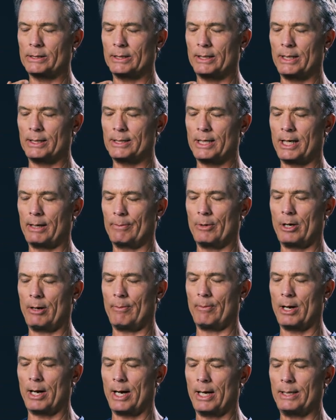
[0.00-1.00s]
and I take my
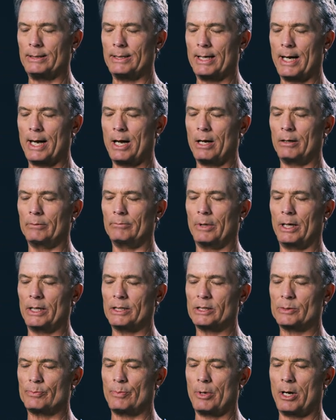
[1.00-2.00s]
mind down my
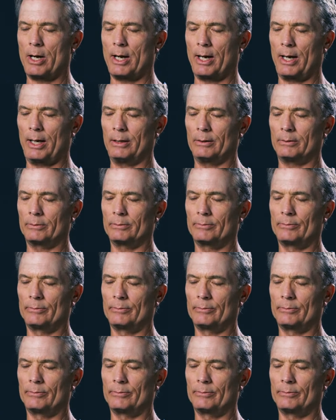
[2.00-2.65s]
spine.